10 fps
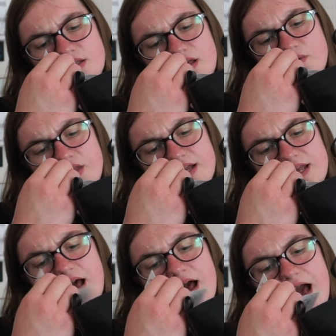
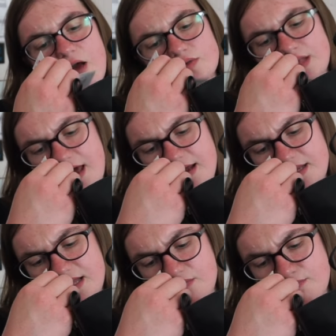Outside
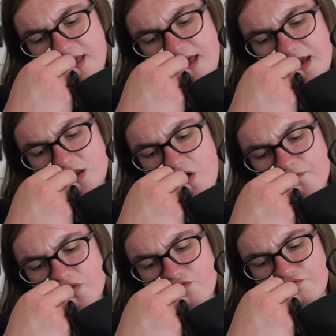is made
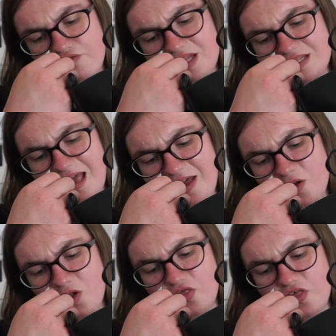of
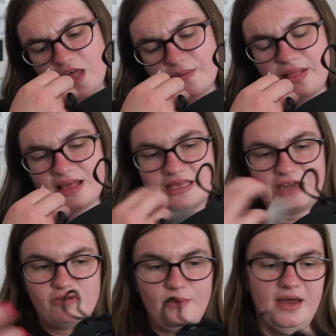recycled thermoplastic
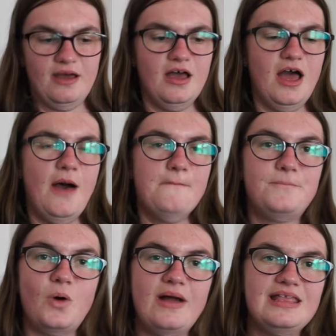rubber,
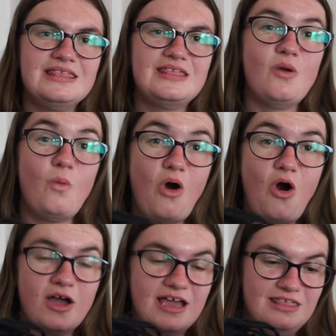but when they
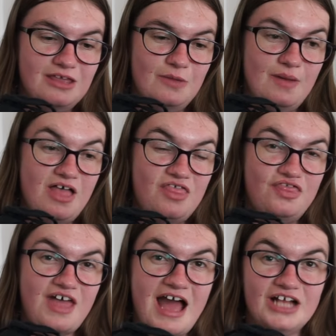walk in them,
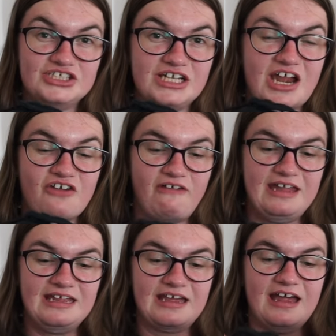they actually
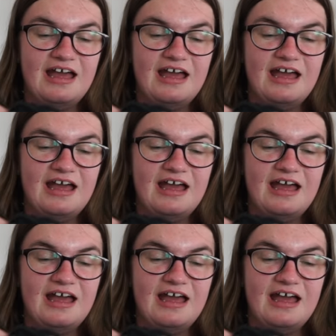creak,